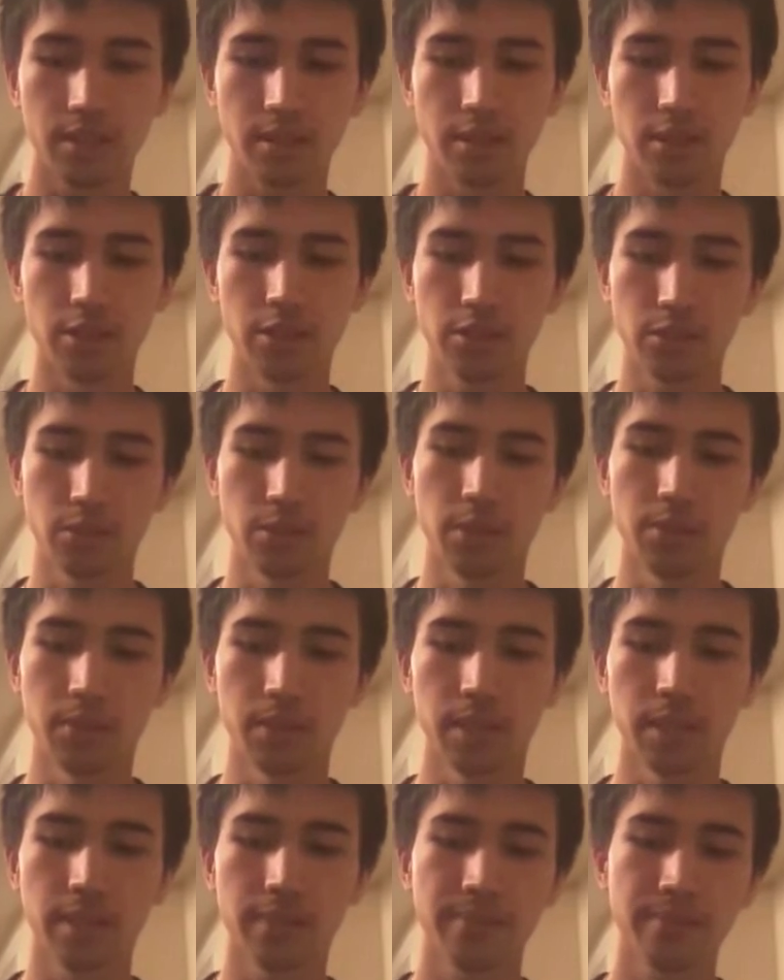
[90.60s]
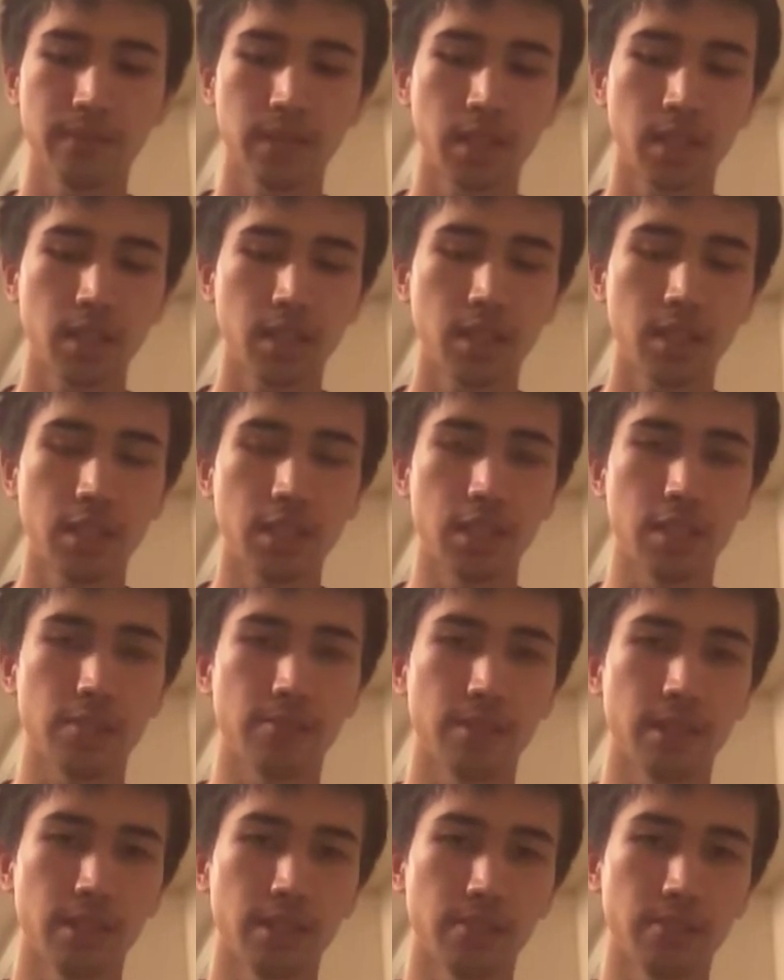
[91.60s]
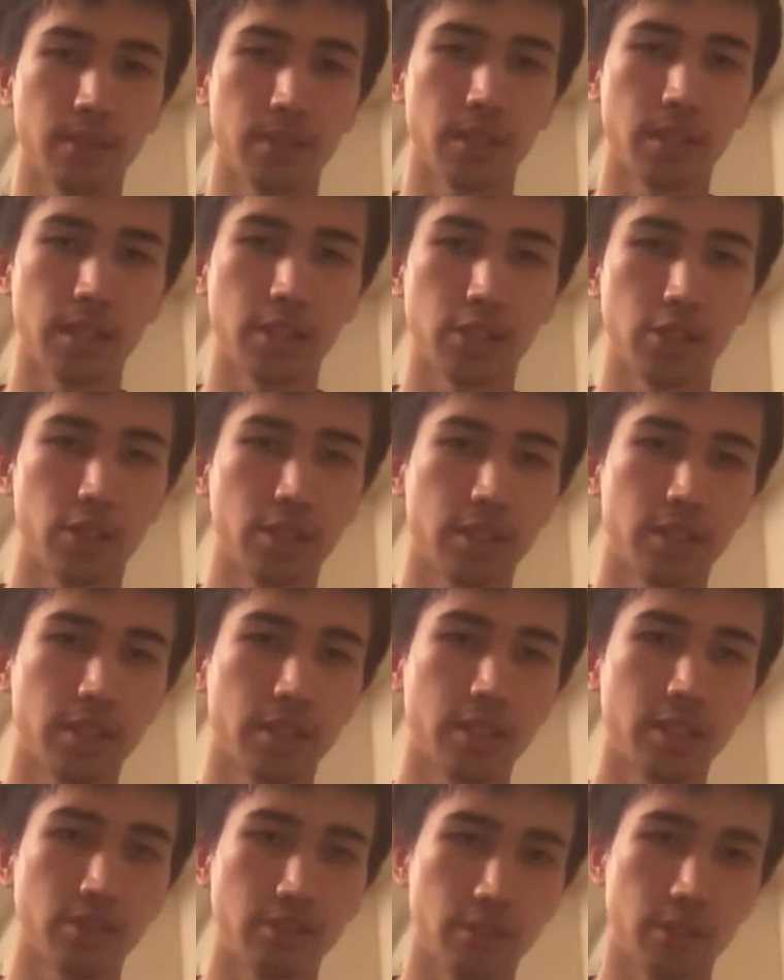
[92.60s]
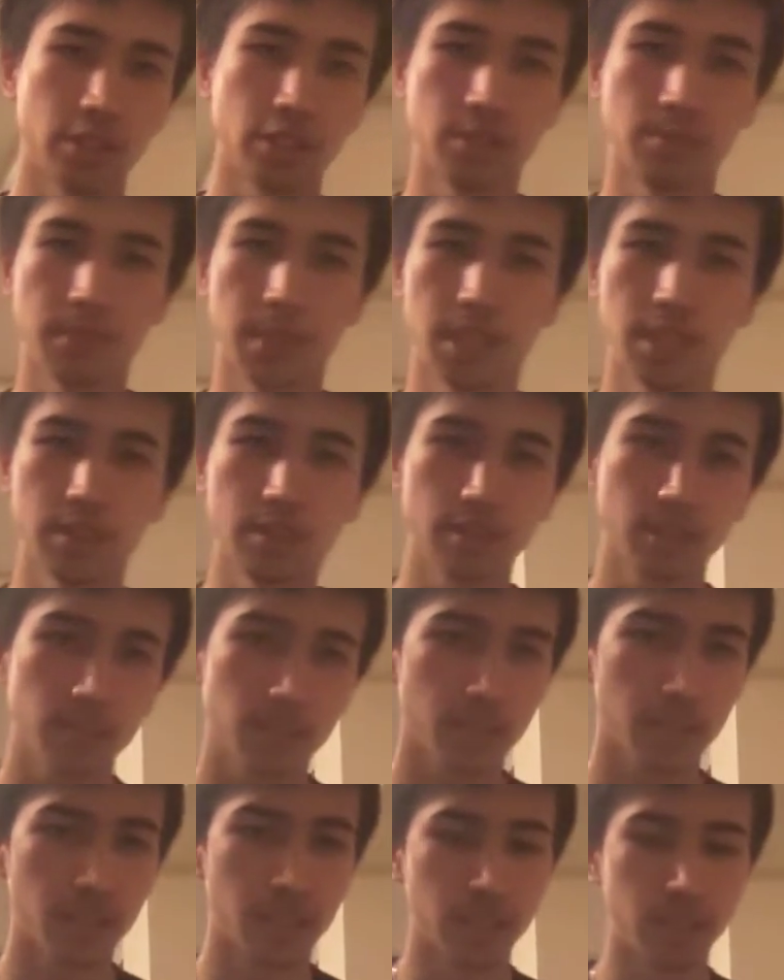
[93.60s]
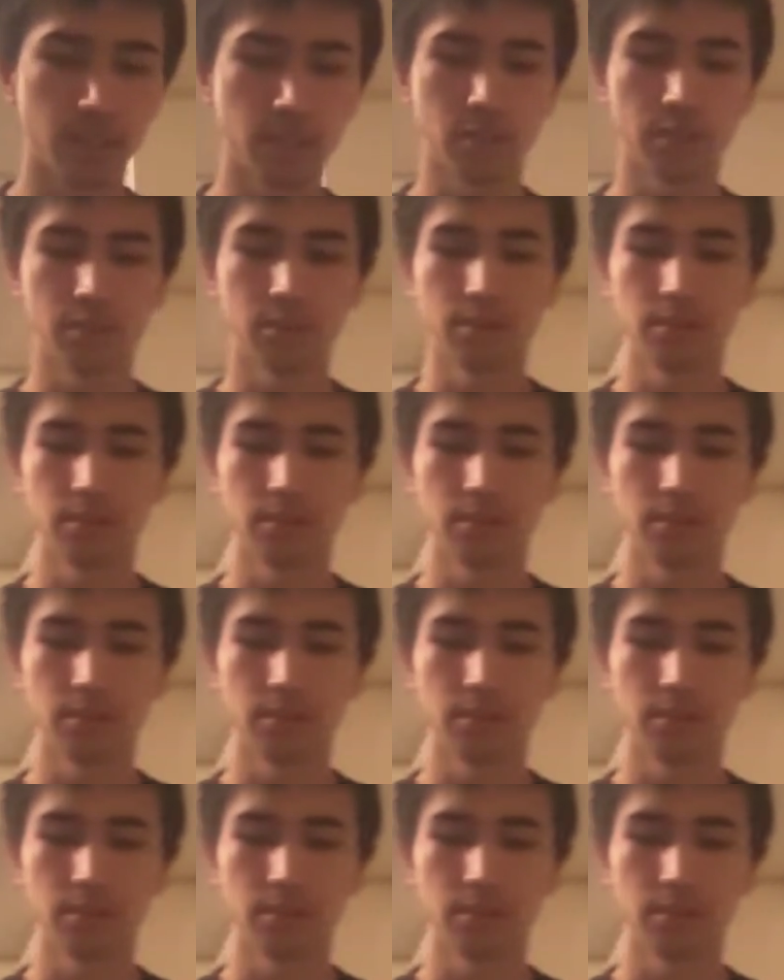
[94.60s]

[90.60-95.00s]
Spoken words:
Earth orbit is around 100 to 200 miles into